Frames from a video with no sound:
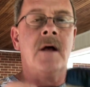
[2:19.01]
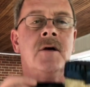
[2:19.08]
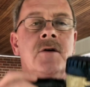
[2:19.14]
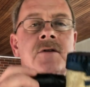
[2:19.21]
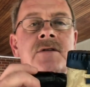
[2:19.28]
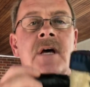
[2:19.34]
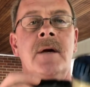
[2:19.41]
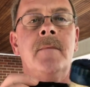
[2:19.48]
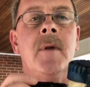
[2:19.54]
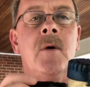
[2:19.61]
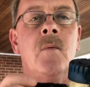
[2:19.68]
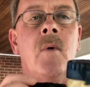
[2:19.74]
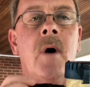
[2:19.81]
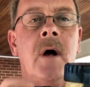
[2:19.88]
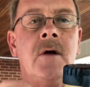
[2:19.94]
you'll
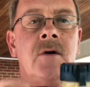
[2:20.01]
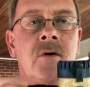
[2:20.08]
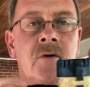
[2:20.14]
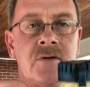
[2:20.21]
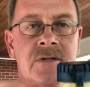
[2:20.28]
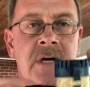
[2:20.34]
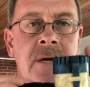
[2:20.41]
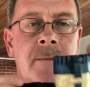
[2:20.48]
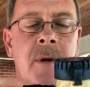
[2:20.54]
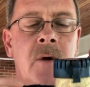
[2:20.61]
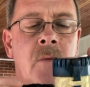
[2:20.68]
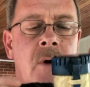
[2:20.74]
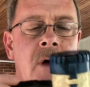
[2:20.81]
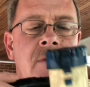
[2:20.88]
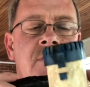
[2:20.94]
see me
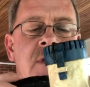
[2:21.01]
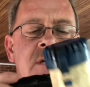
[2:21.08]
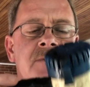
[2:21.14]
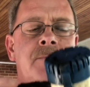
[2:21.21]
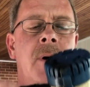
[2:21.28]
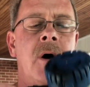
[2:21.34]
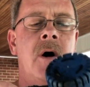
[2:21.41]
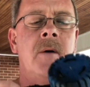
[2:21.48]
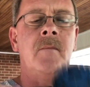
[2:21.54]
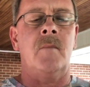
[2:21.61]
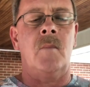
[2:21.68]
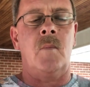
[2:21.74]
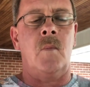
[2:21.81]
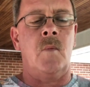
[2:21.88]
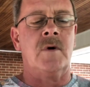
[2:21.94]
run this pump,
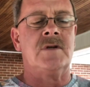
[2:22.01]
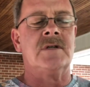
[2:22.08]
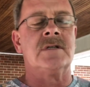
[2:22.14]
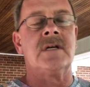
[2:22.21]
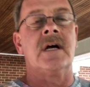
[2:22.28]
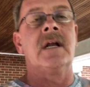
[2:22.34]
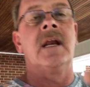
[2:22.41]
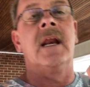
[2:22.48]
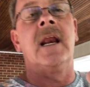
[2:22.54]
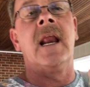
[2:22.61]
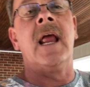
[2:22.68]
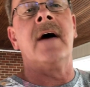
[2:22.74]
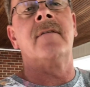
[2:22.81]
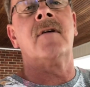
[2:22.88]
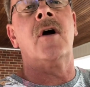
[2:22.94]
which is a
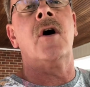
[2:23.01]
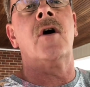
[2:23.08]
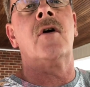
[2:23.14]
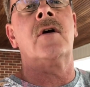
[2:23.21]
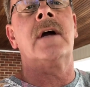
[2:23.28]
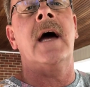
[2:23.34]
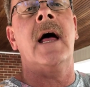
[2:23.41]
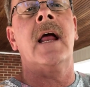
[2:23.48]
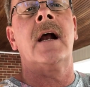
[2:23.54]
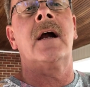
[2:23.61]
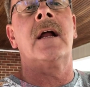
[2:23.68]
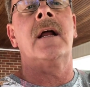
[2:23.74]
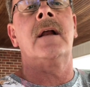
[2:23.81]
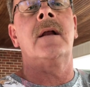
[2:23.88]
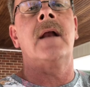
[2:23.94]
1,100 gallon
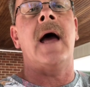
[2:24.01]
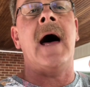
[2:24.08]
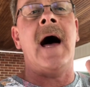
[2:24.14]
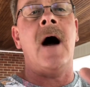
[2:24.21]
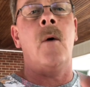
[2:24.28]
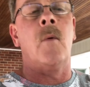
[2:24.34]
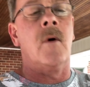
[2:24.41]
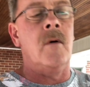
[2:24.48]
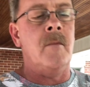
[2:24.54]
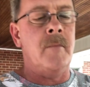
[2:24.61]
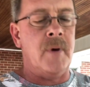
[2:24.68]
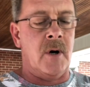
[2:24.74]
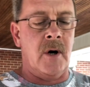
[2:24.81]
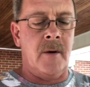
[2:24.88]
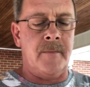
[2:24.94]
an hour
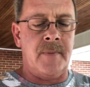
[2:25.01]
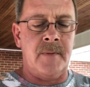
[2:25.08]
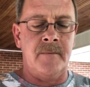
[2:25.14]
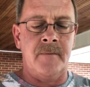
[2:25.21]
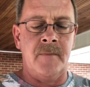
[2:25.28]
pump.